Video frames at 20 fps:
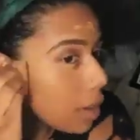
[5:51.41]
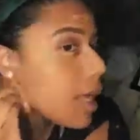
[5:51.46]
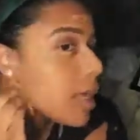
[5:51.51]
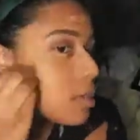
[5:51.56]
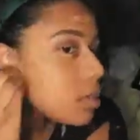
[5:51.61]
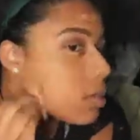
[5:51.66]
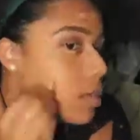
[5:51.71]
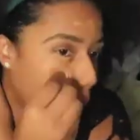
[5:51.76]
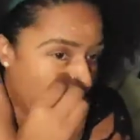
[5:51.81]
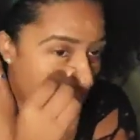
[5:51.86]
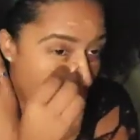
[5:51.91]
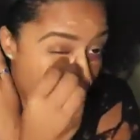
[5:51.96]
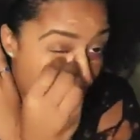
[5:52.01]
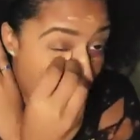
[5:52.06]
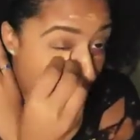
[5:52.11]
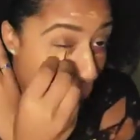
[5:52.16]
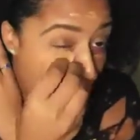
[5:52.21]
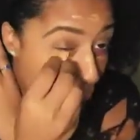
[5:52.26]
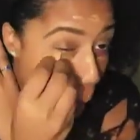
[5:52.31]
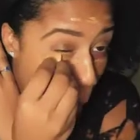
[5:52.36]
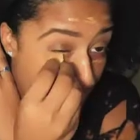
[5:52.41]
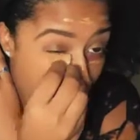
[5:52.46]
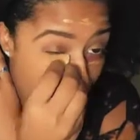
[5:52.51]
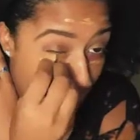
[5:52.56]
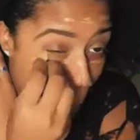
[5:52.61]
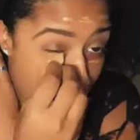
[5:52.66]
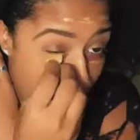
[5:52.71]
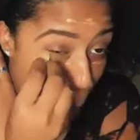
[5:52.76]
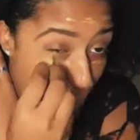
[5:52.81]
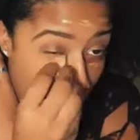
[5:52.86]
whatever you like to
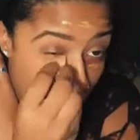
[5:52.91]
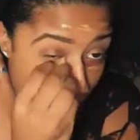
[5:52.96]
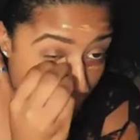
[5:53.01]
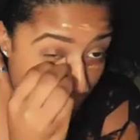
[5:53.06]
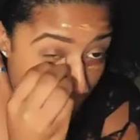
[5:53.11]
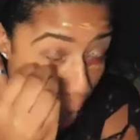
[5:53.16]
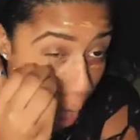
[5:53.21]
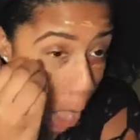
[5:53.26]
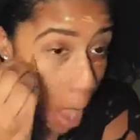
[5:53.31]
blend out with.